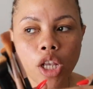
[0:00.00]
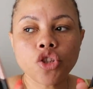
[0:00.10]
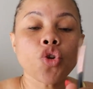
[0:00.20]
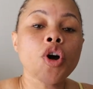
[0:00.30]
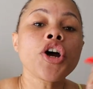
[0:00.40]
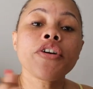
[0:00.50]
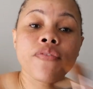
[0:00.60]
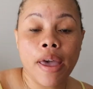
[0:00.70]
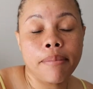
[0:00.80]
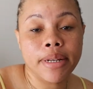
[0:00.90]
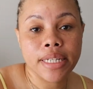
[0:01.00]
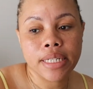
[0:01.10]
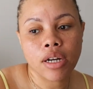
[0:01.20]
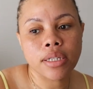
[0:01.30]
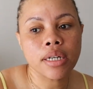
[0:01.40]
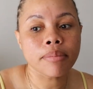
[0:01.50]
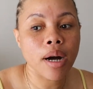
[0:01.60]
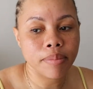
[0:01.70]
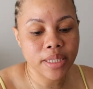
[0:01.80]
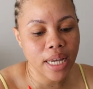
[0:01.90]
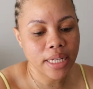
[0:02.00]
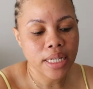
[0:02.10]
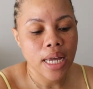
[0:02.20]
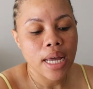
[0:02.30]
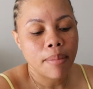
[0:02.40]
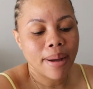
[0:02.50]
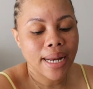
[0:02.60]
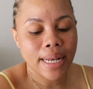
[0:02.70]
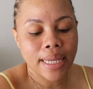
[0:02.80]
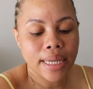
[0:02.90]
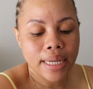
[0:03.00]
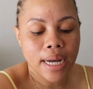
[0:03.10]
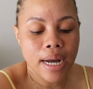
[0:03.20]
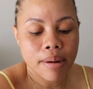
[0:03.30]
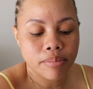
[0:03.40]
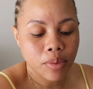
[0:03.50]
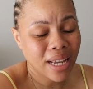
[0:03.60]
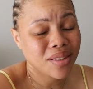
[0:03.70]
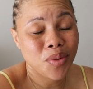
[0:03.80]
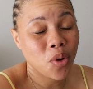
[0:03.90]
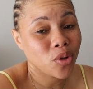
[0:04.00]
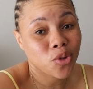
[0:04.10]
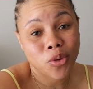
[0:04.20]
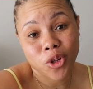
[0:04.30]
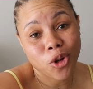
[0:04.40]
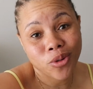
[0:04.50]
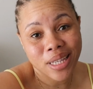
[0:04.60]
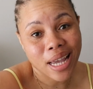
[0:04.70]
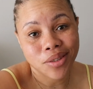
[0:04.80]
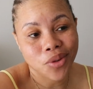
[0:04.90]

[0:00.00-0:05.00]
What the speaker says: So her family on her mom's side, Banali, actually we're also close, guys.